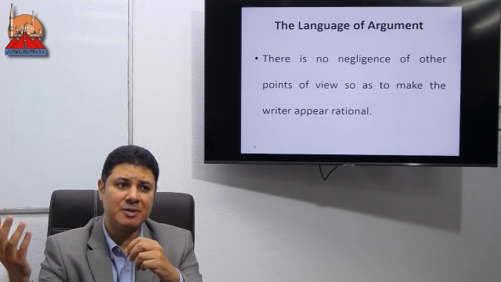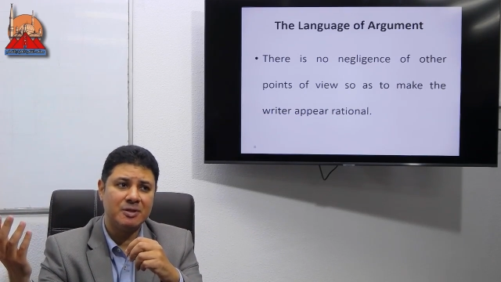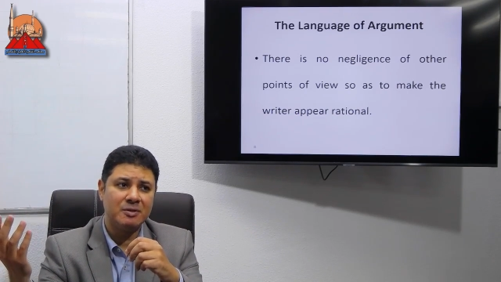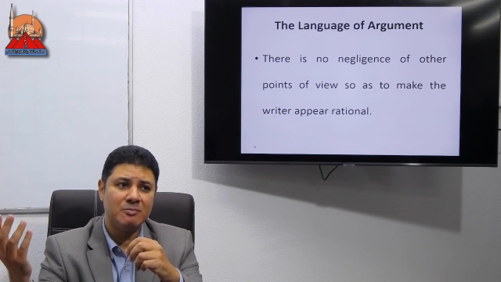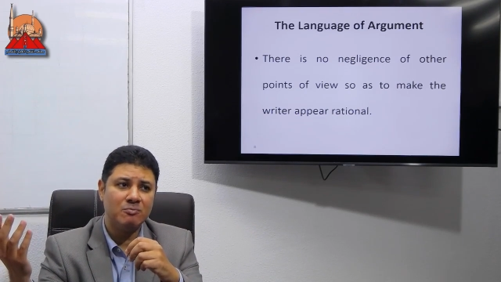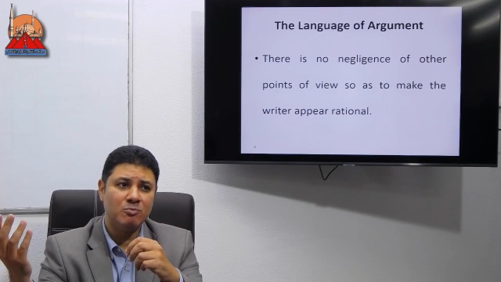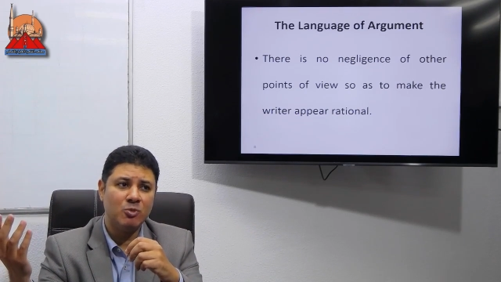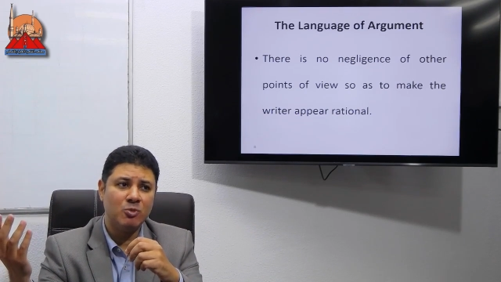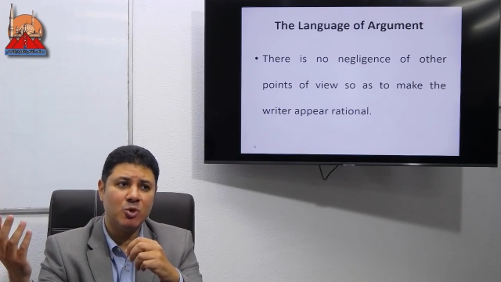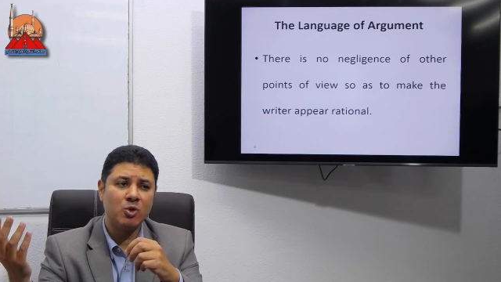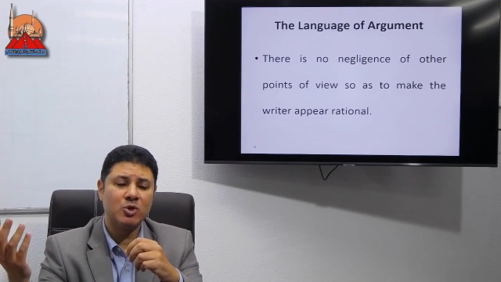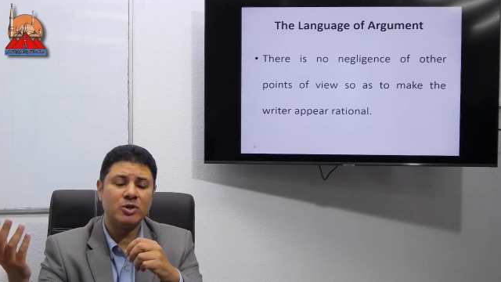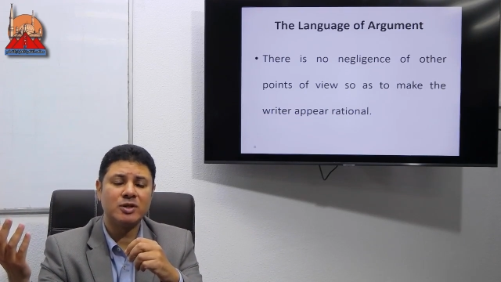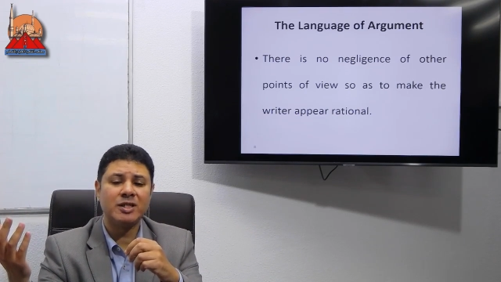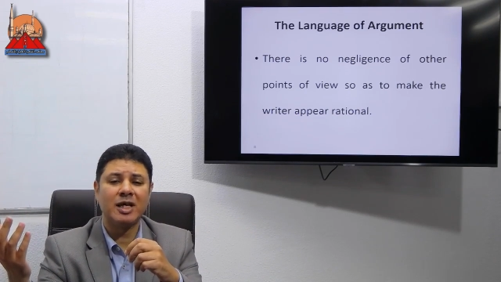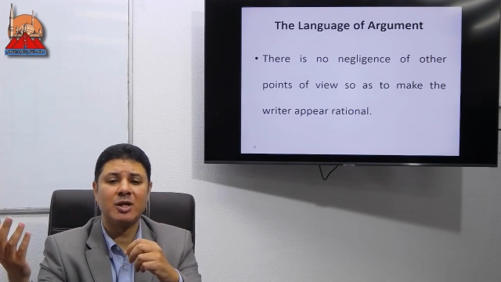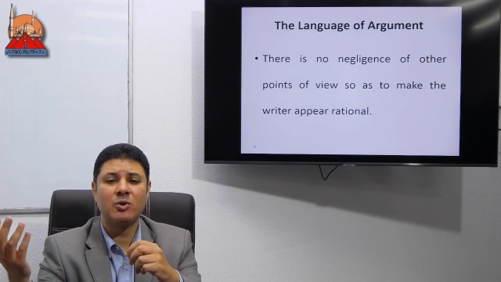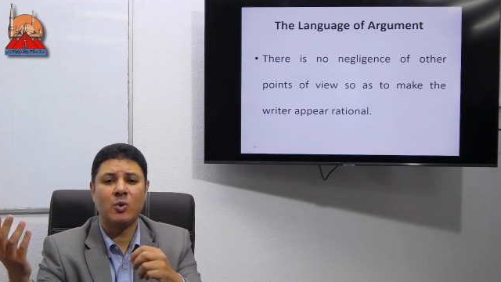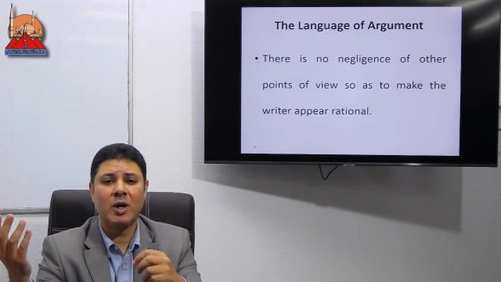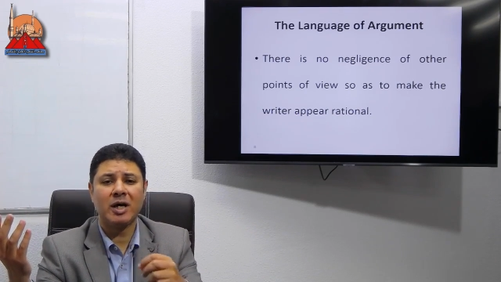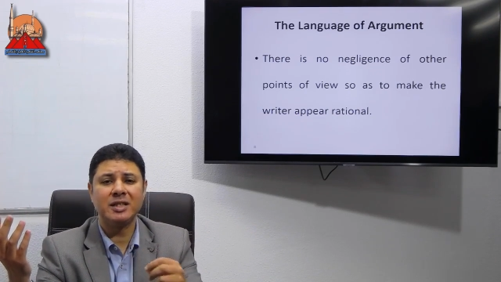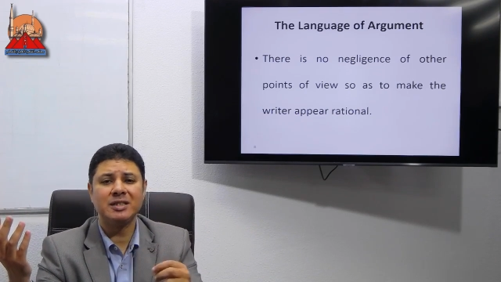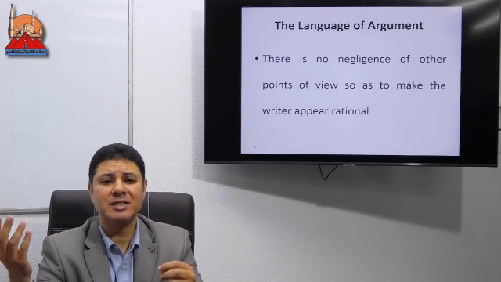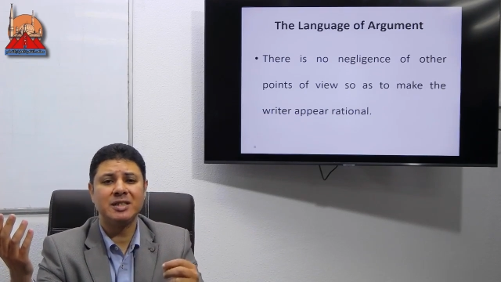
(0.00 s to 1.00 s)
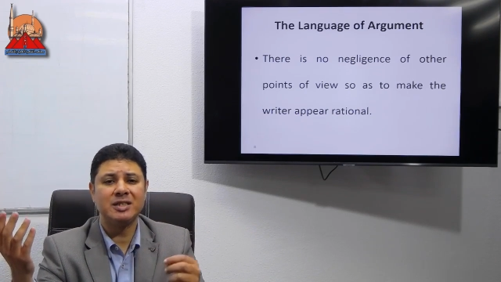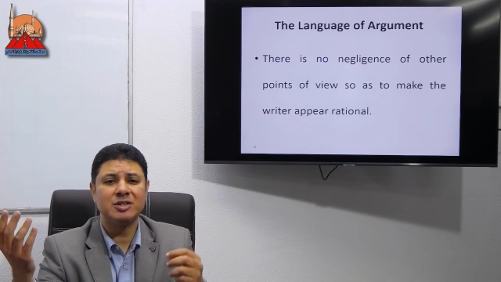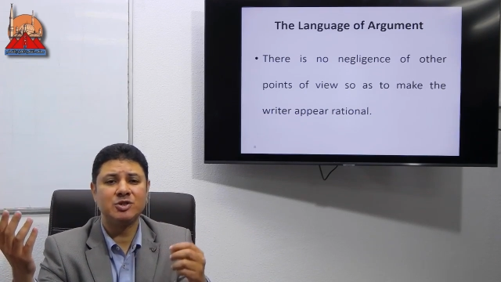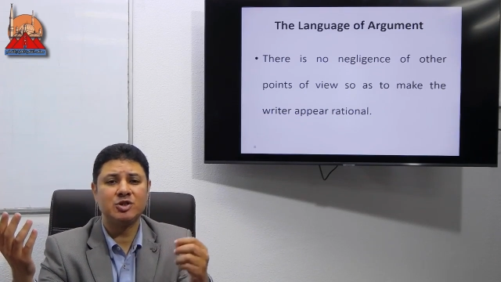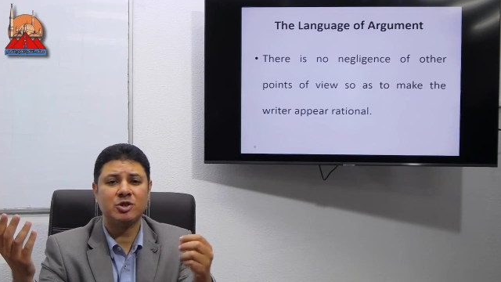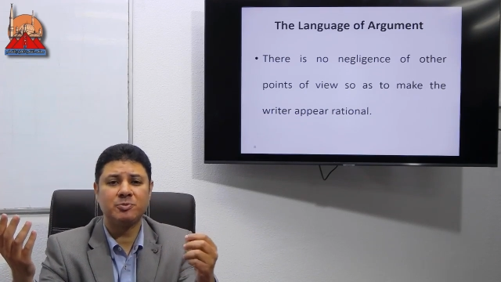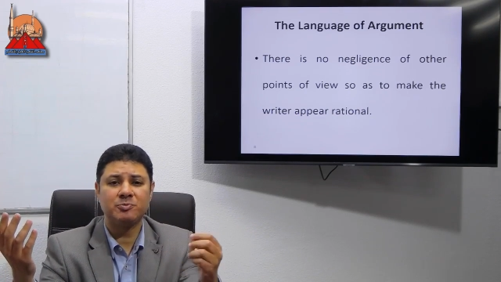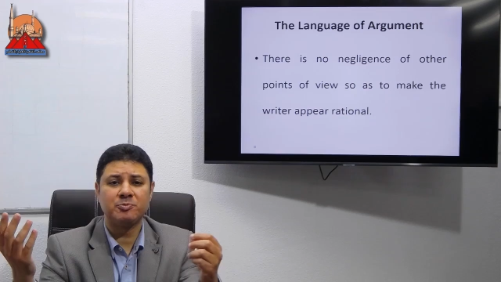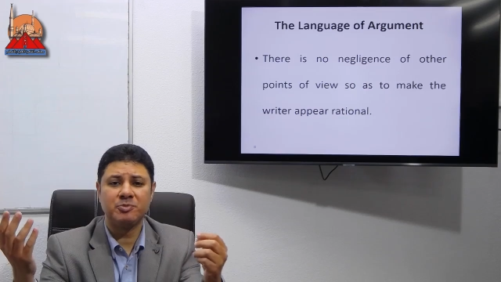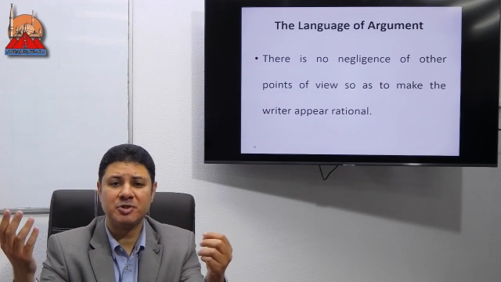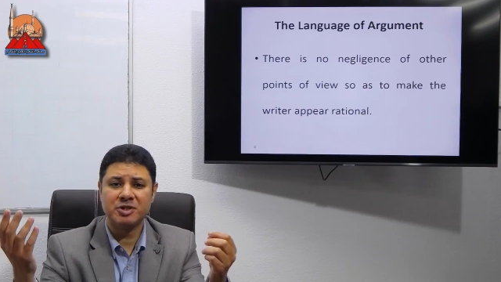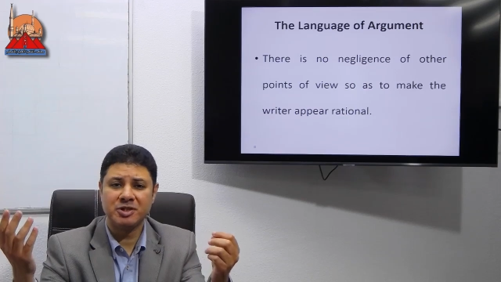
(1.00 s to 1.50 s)
more than one
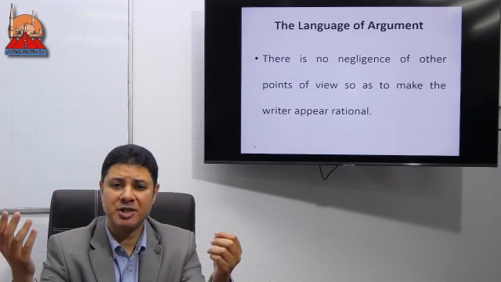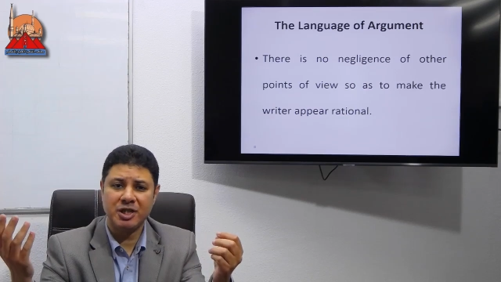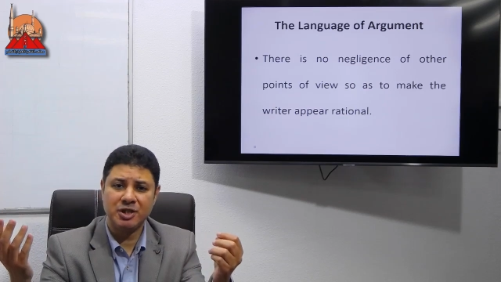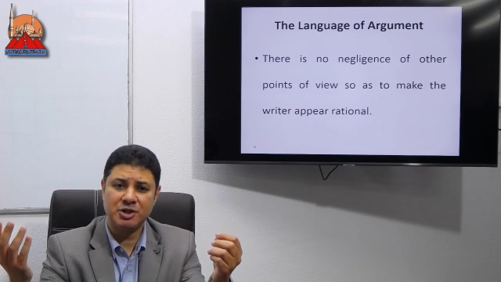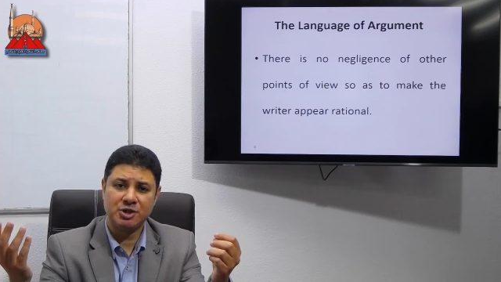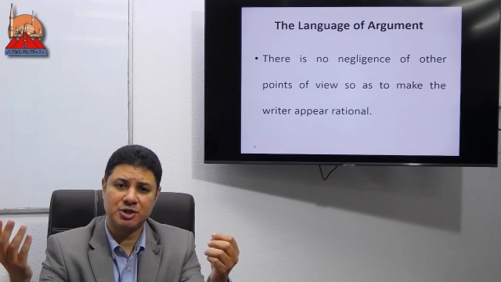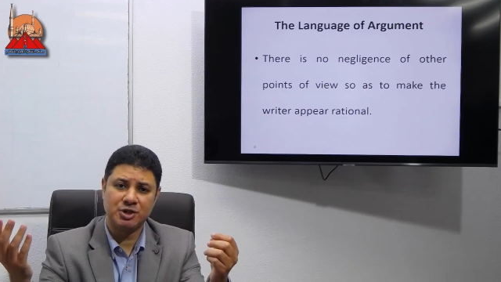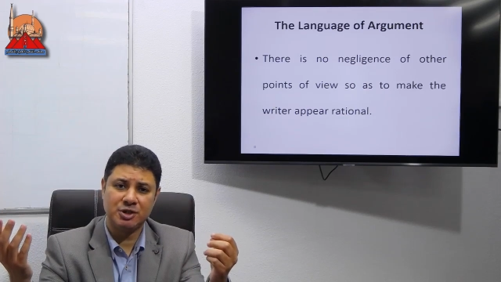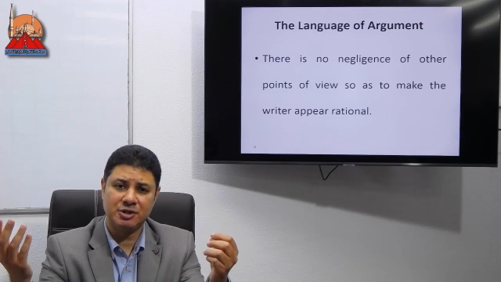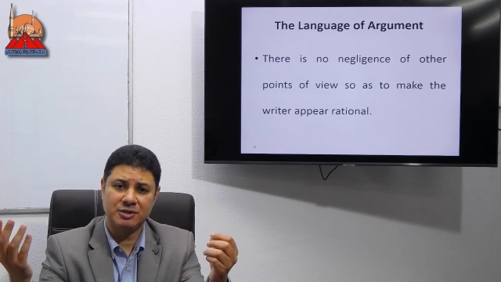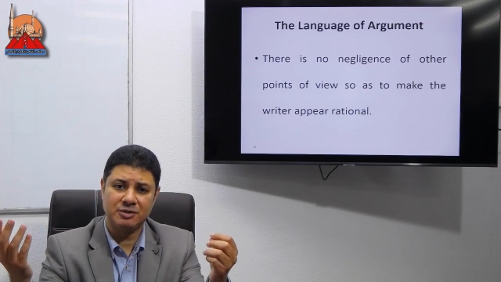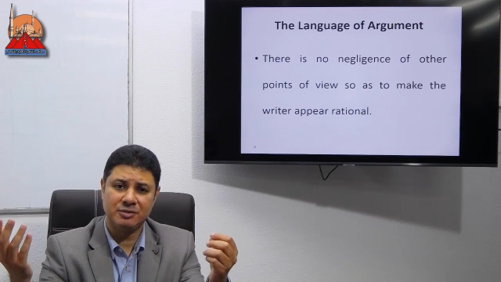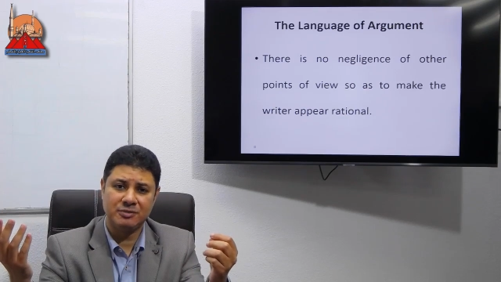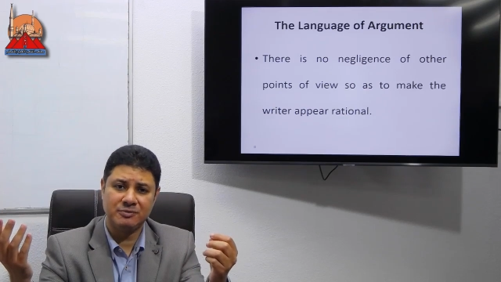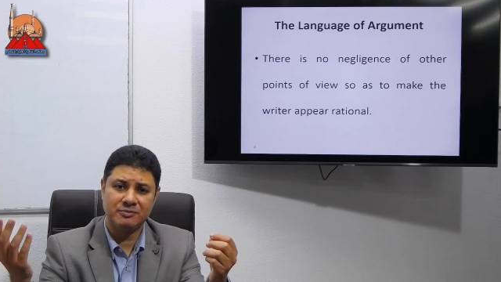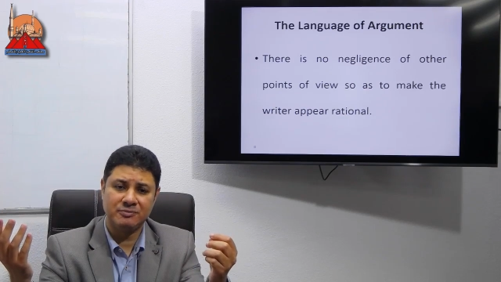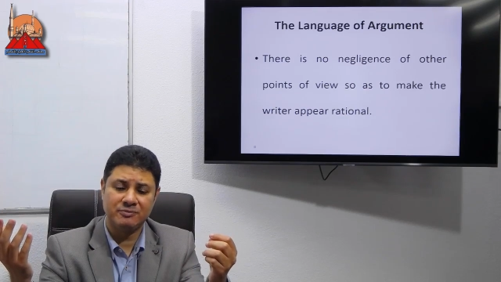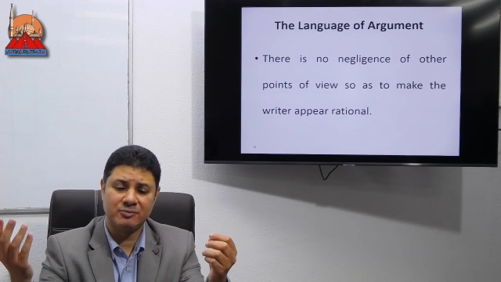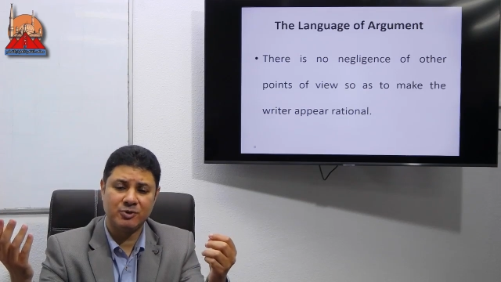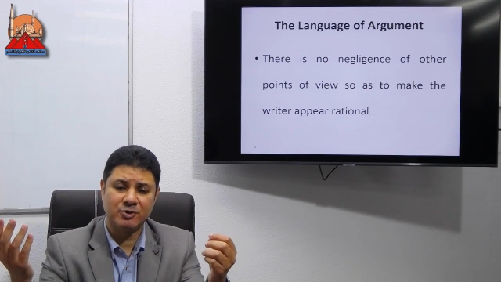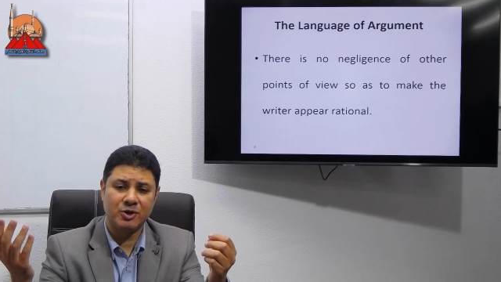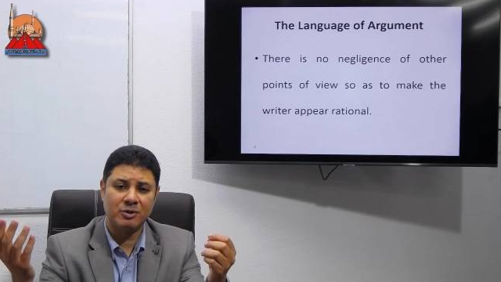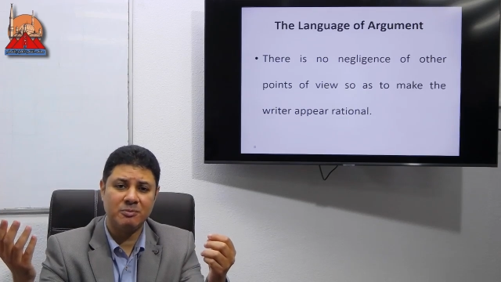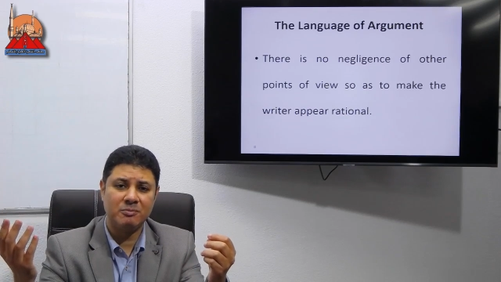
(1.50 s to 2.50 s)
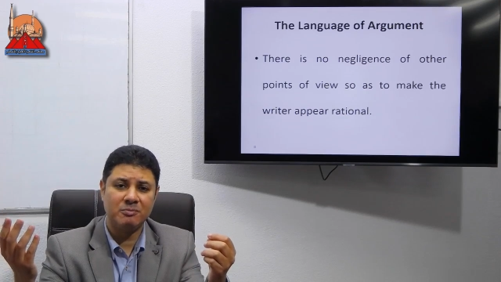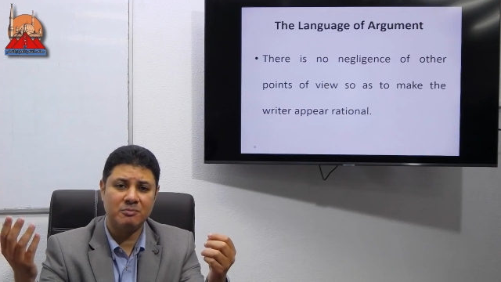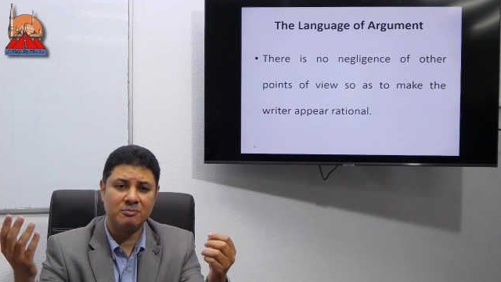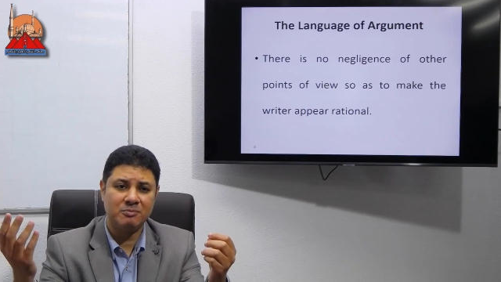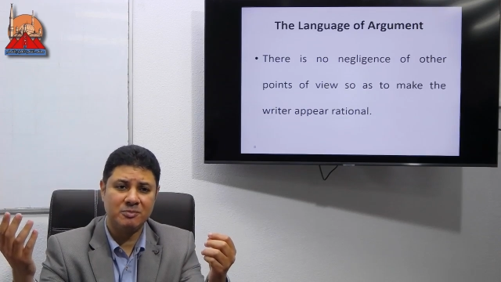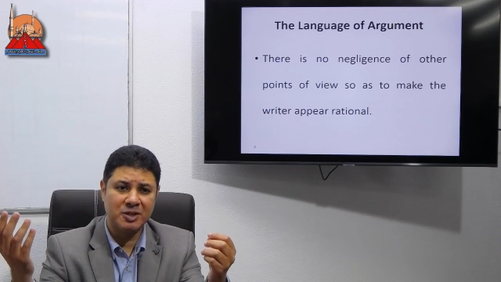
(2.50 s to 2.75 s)
interpretation from